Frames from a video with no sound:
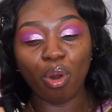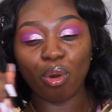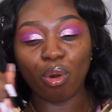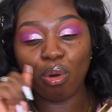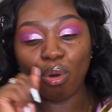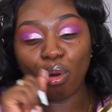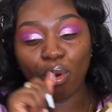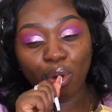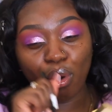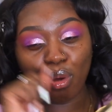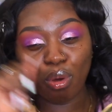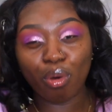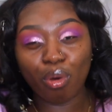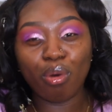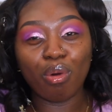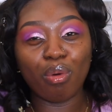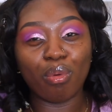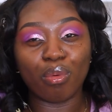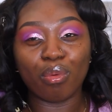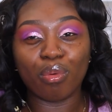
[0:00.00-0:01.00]

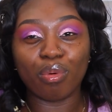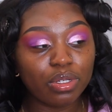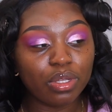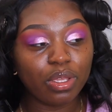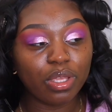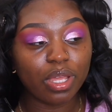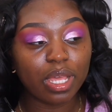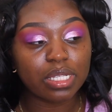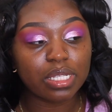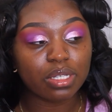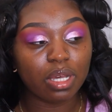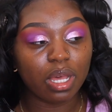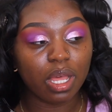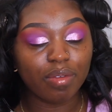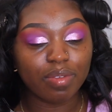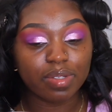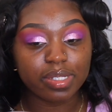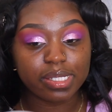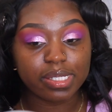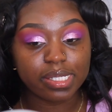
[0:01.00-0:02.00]
Oh! Yo, you guys
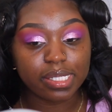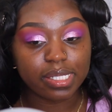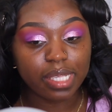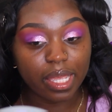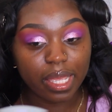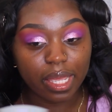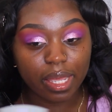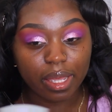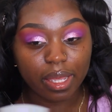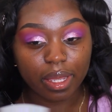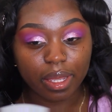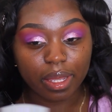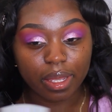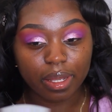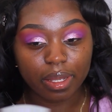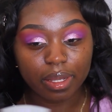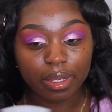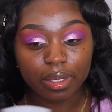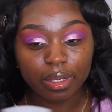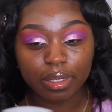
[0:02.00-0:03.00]
can't even see
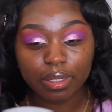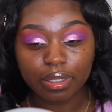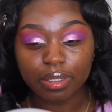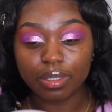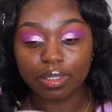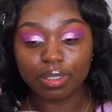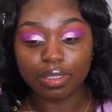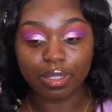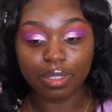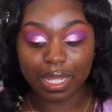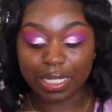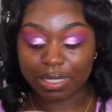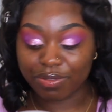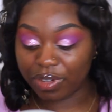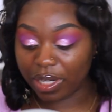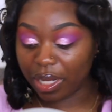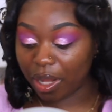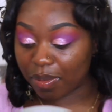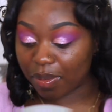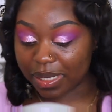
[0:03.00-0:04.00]
it. Now it's
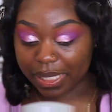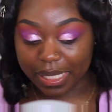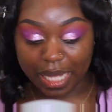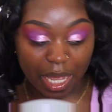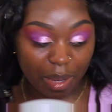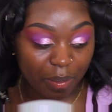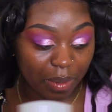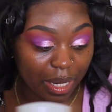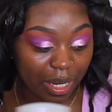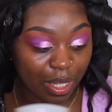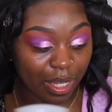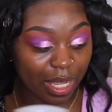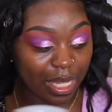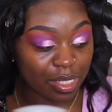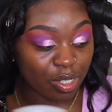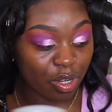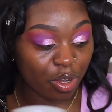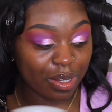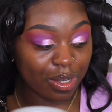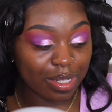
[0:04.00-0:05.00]
really upsetting me that you
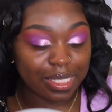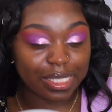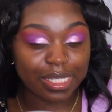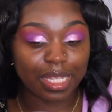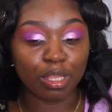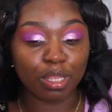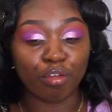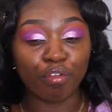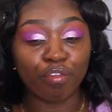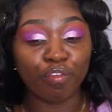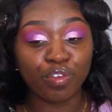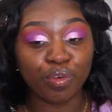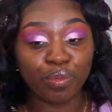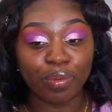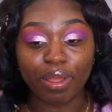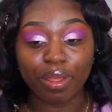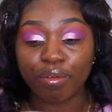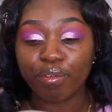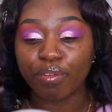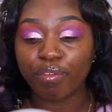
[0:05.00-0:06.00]
guys can't see the
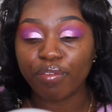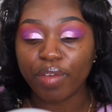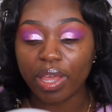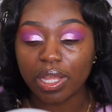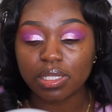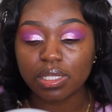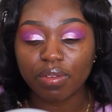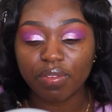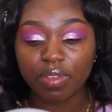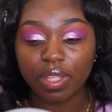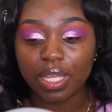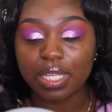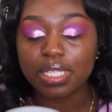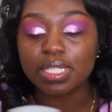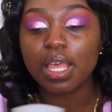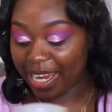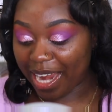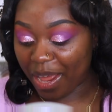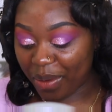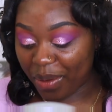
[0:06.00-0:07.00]
full effect of
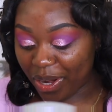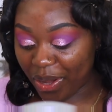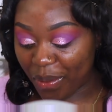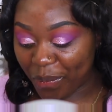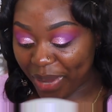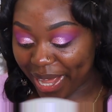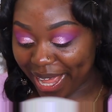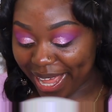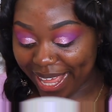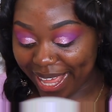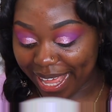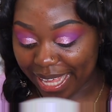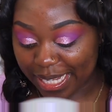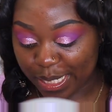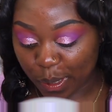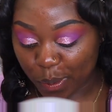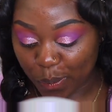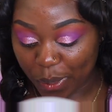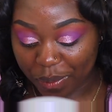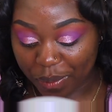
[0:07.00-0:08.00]
this. Now I know why I
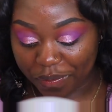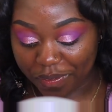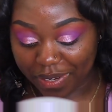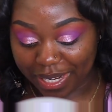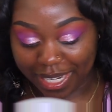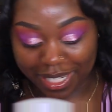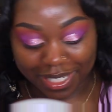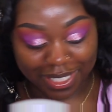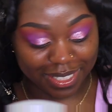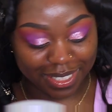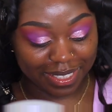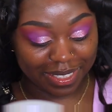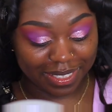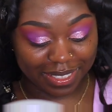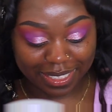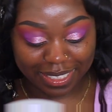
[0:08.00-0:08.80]
stopped with glitter.